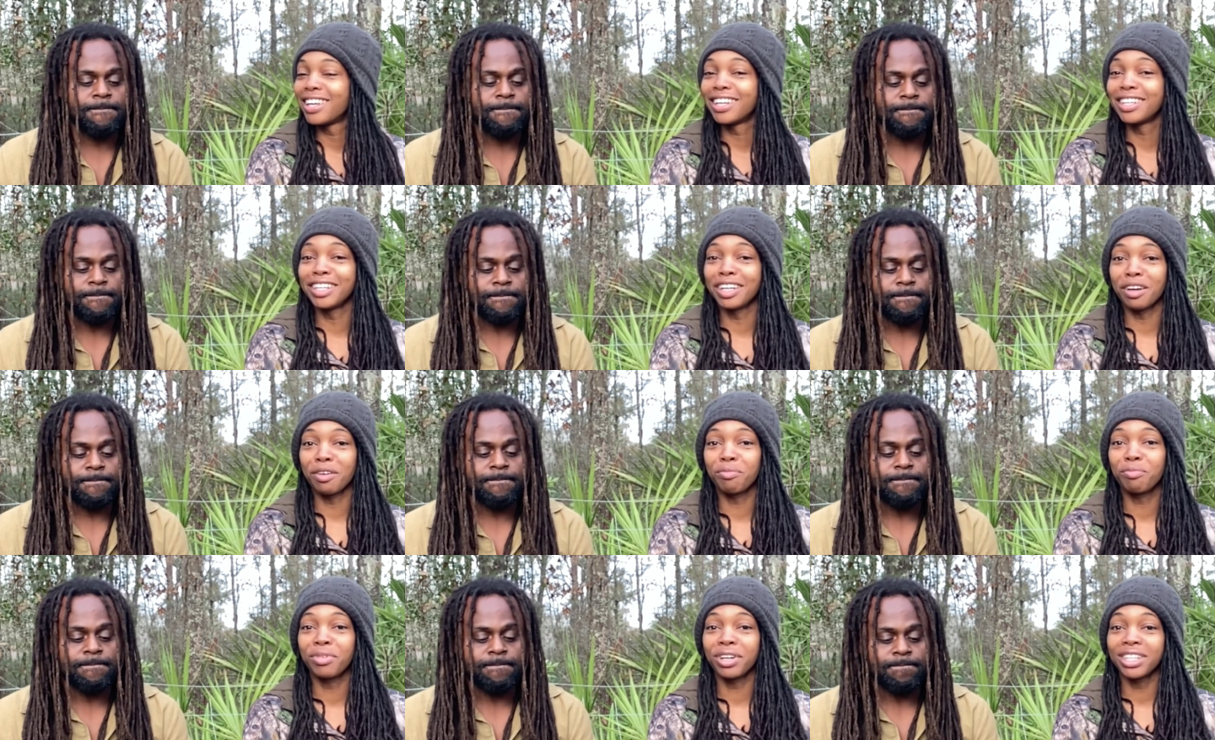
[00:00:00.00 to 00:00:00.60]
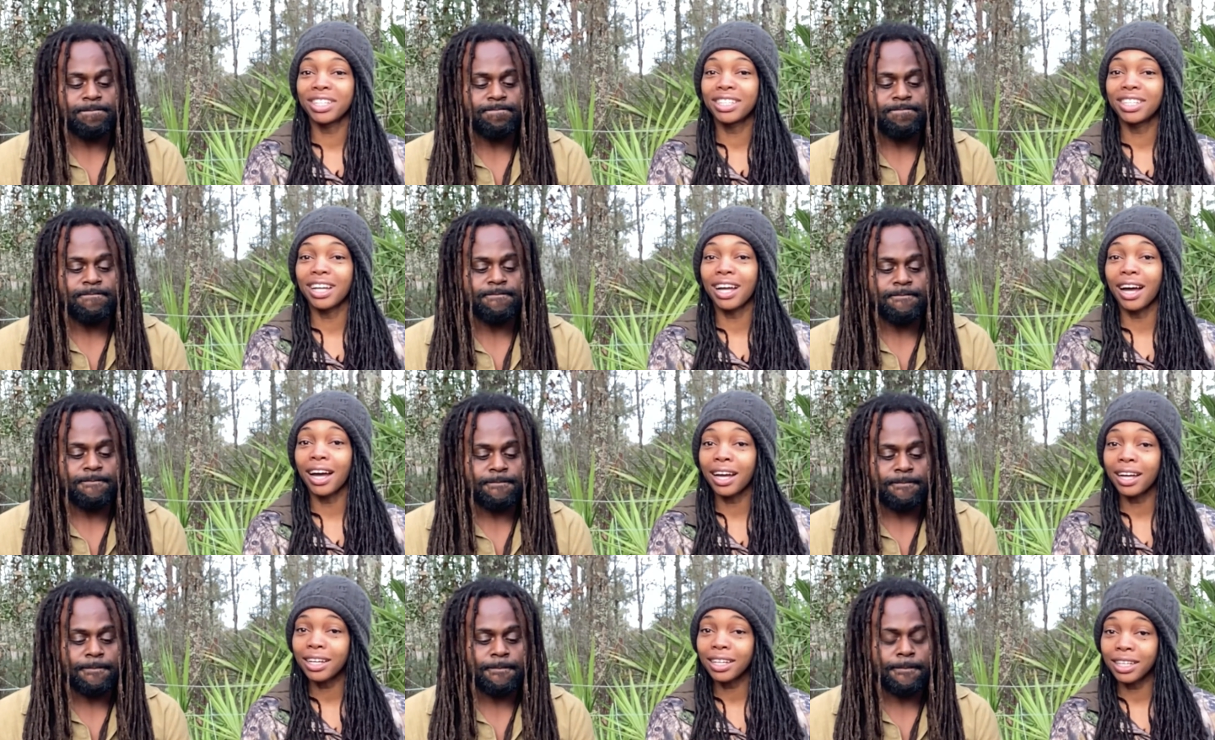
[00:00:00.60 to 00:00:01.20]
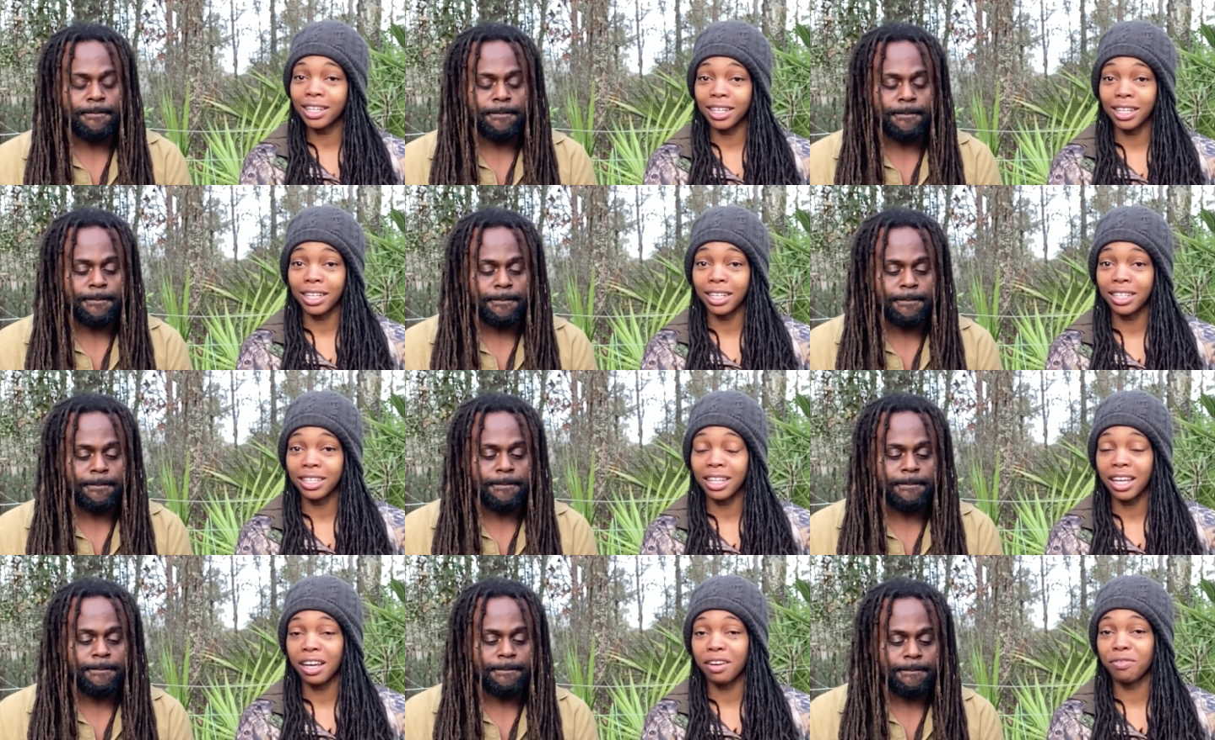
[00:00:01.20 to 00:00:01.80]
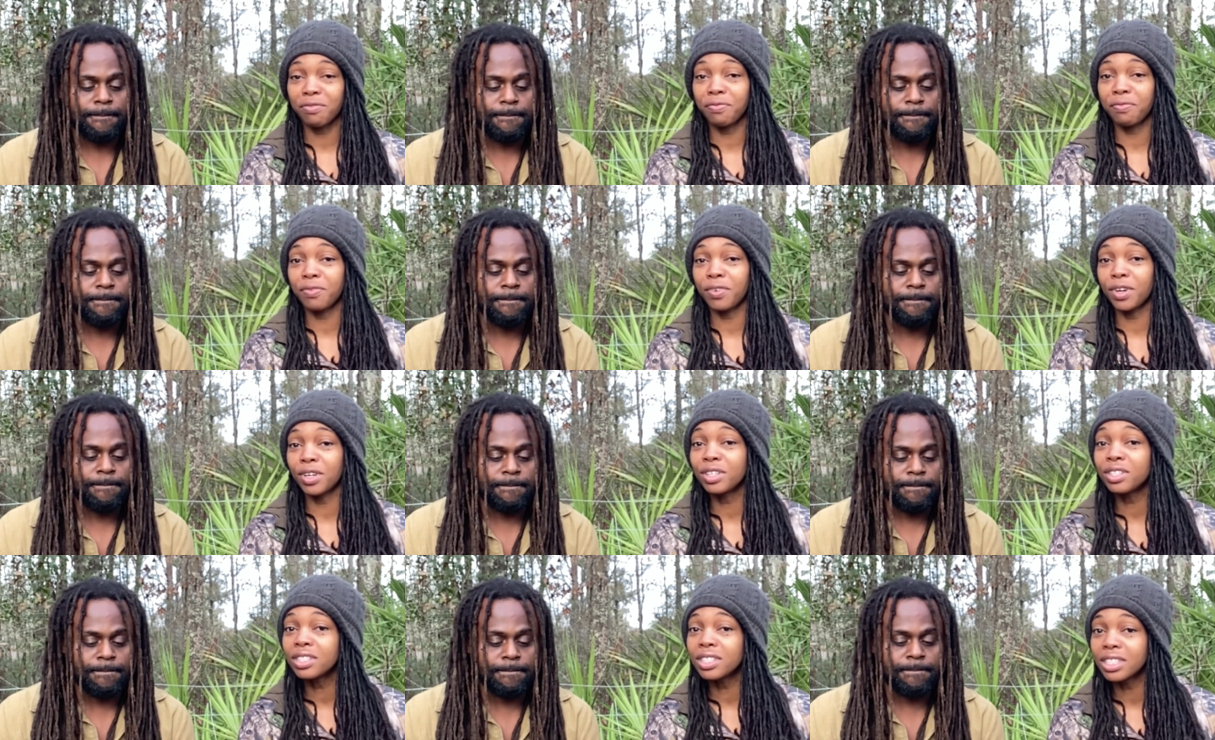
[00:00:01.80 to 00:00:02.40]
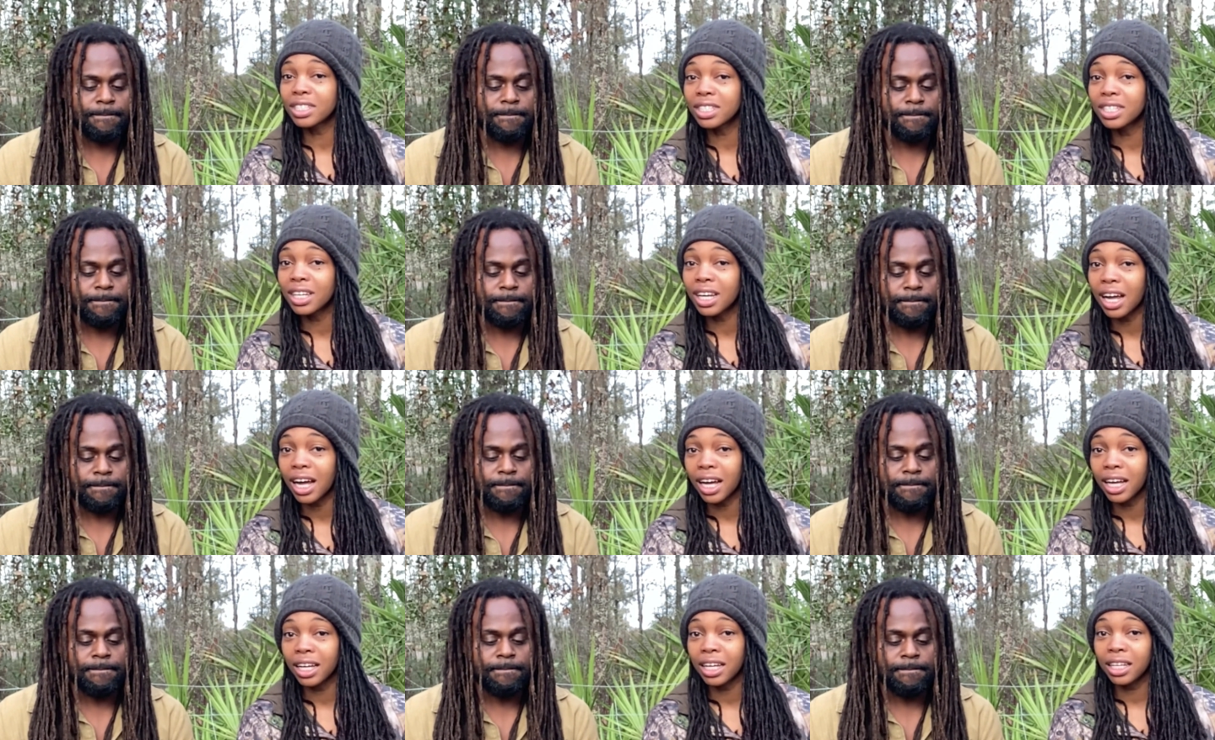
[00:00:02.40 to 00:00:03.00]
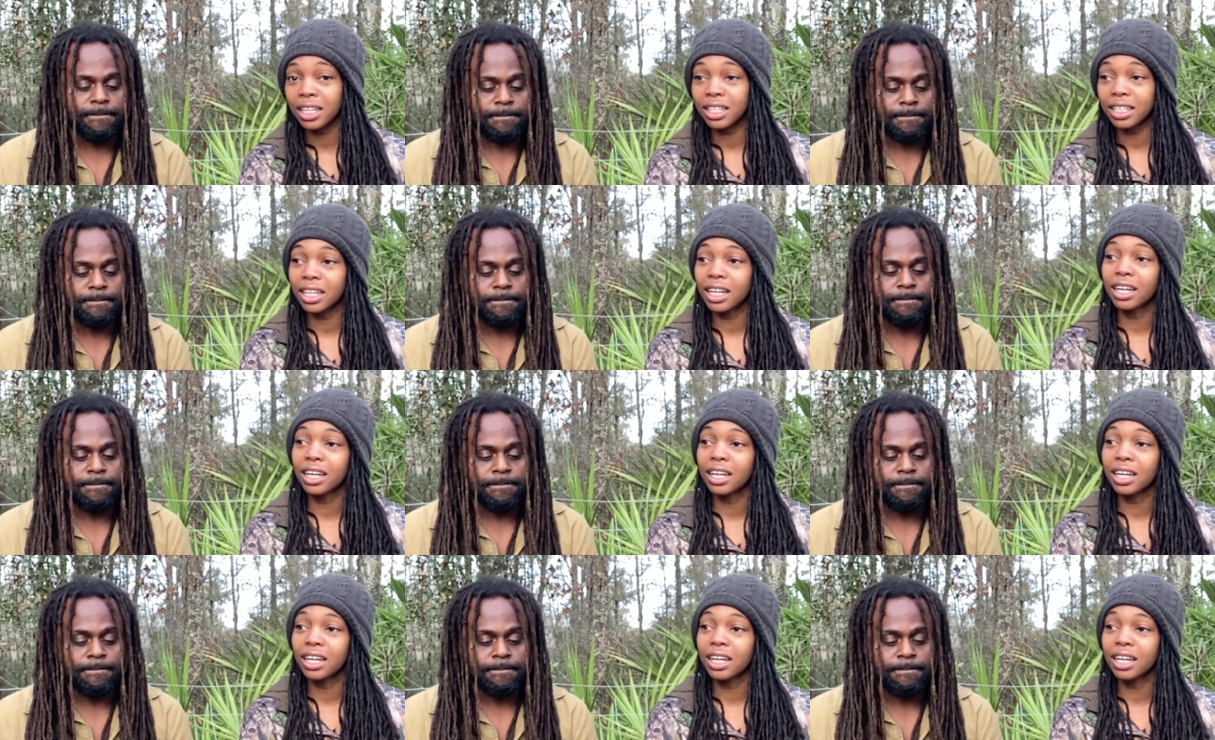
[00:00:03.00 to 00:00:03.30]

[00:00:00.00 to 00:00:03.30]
Speaker 1: Yeah, but dining that first night,